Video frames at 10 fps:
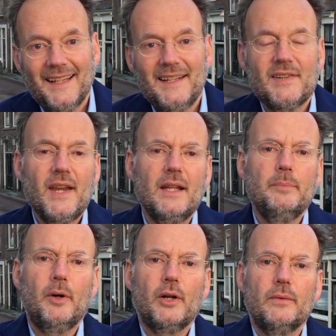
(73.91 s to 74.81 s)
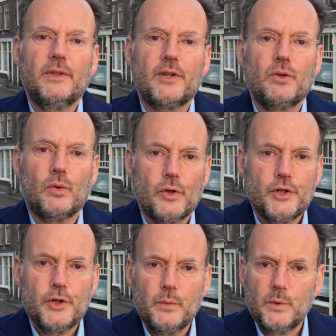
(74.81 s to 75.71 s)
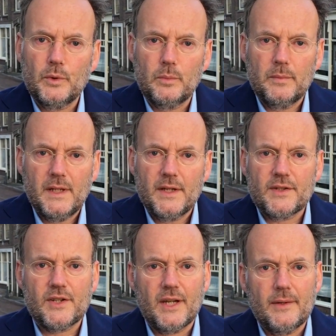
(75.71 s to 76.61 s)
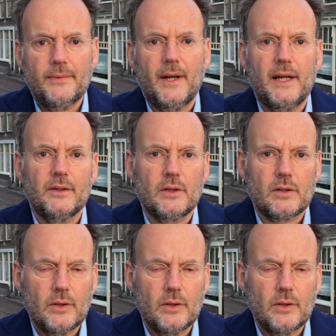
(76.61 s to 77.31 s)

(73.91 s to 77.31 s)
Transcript: In the second part of this course, you will meet Stefan